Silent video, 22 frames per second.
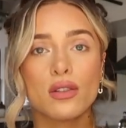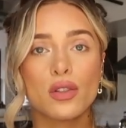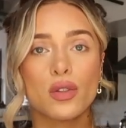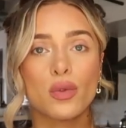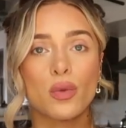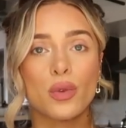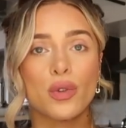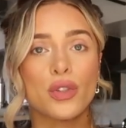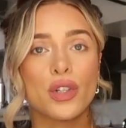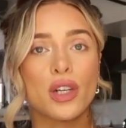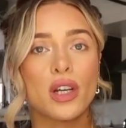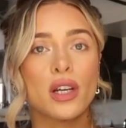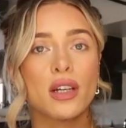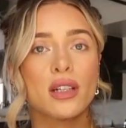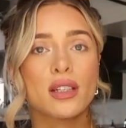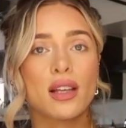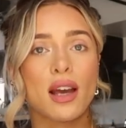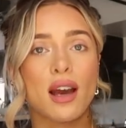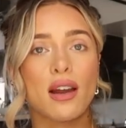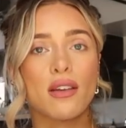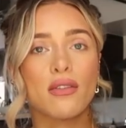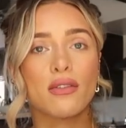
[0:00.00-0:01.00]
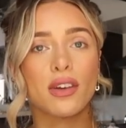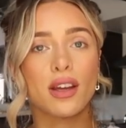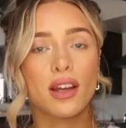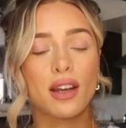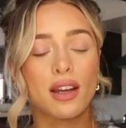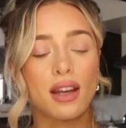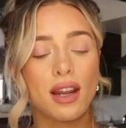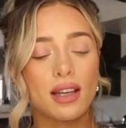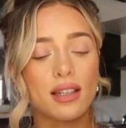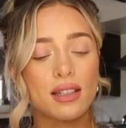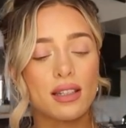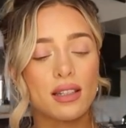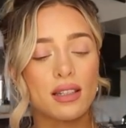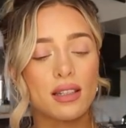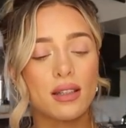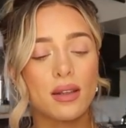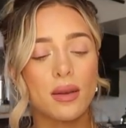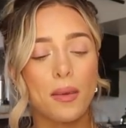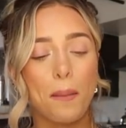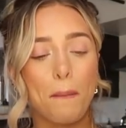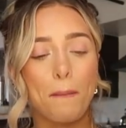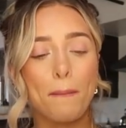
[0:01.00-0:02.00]
swoosh here is kind of like a nice
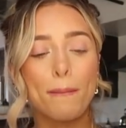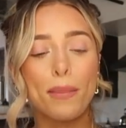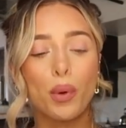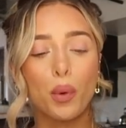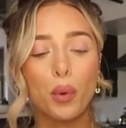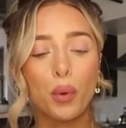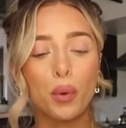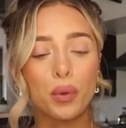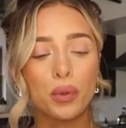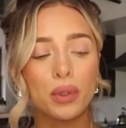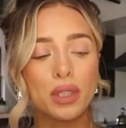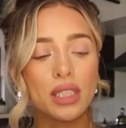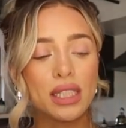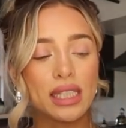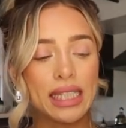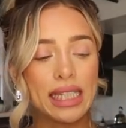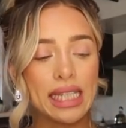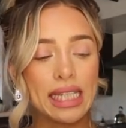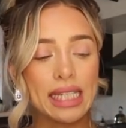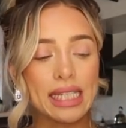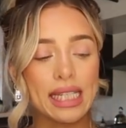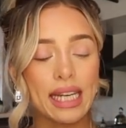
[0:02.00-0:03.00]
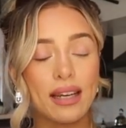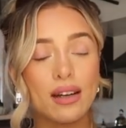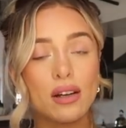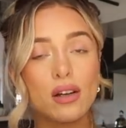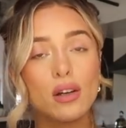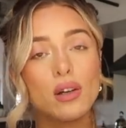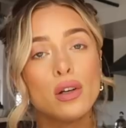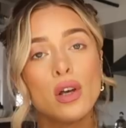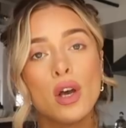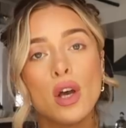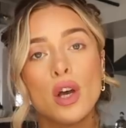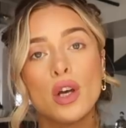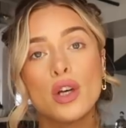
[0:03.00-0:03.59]
bold detail.